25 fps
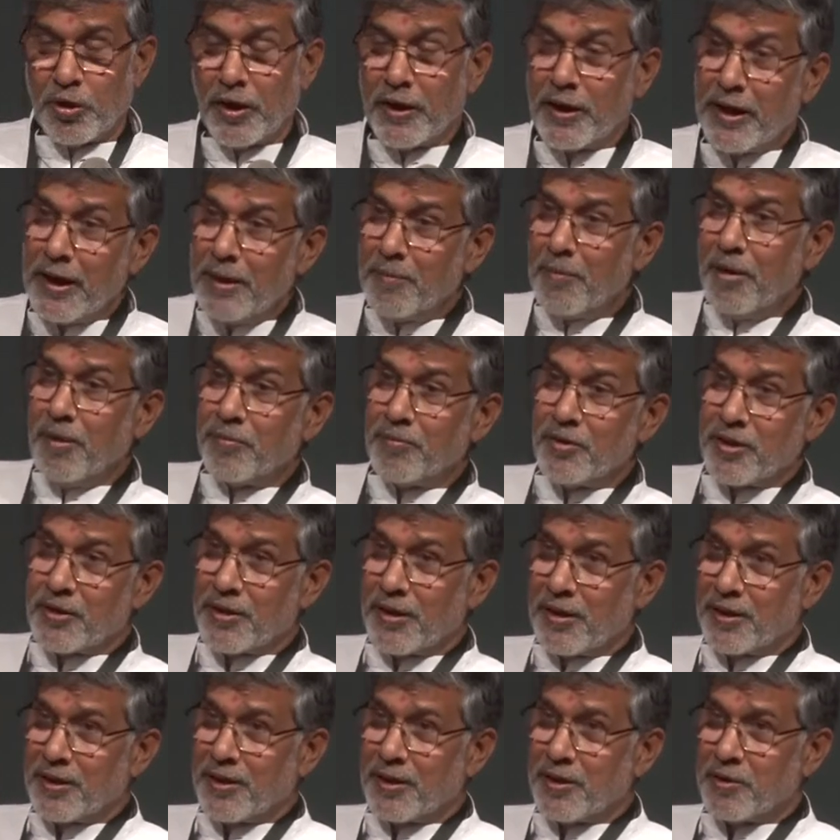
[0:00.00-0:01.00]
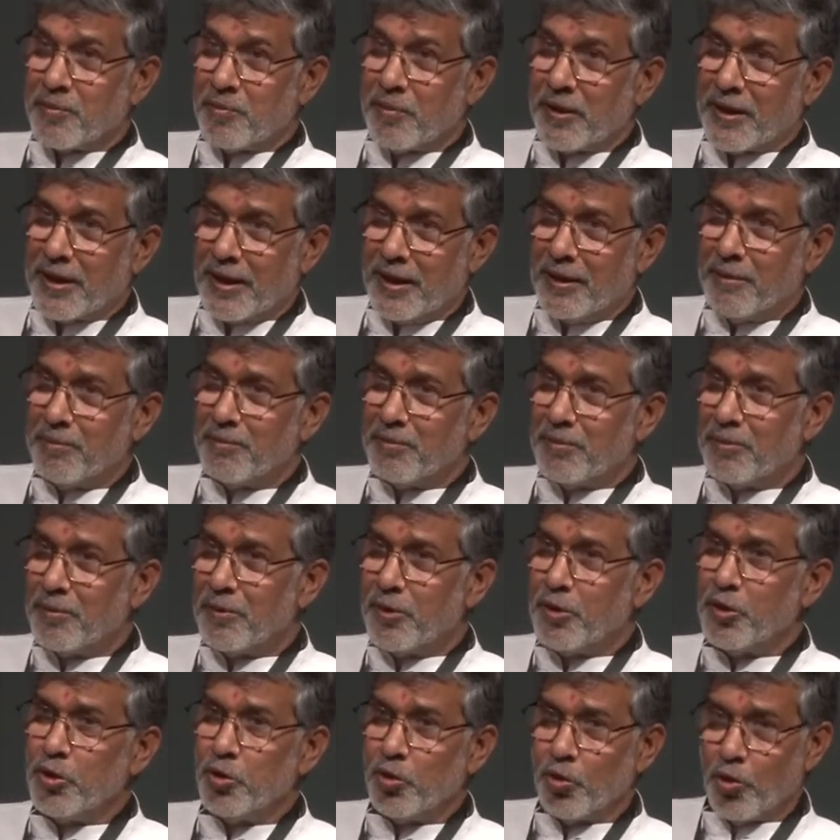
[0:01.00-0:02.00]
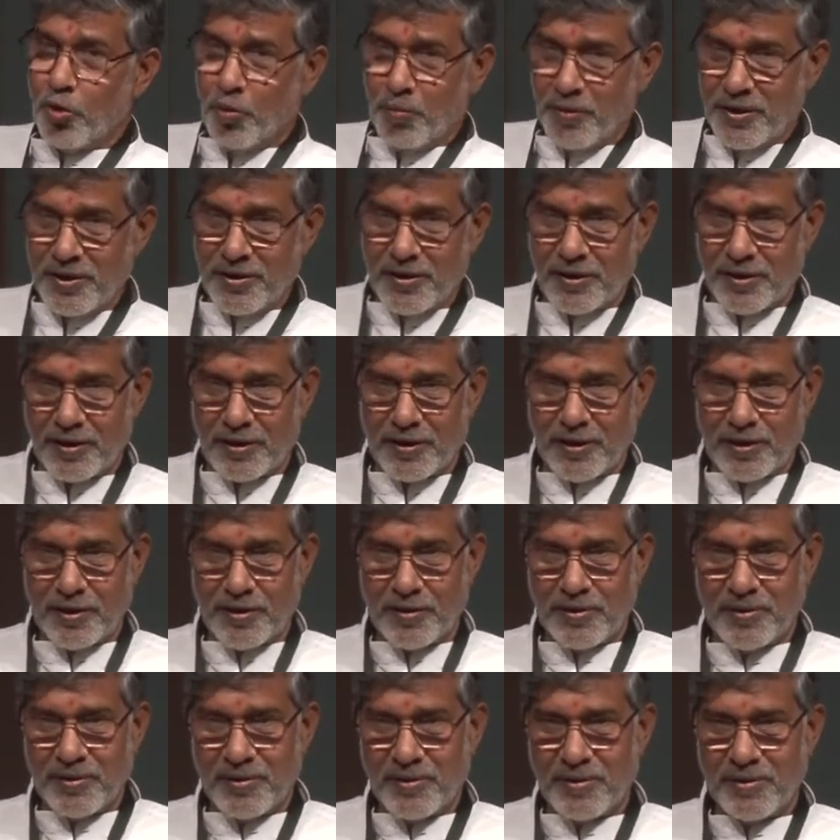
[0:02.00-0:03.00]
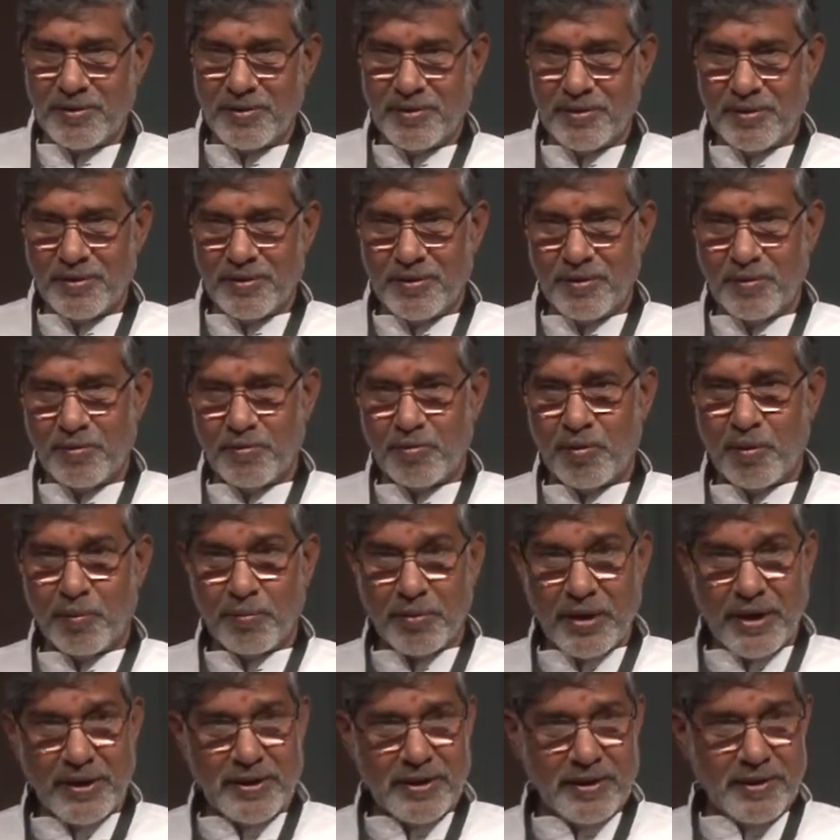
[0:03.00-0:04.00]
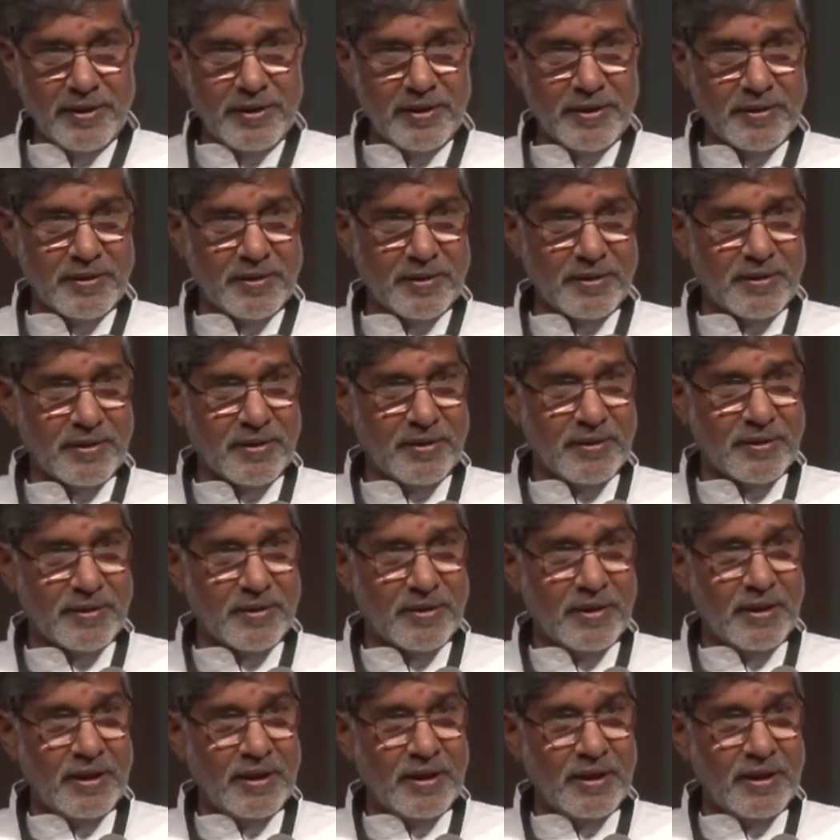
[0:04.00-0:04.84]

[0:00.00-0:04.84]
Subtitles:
the name of the circus became New Roman Circus, from Great India Circus.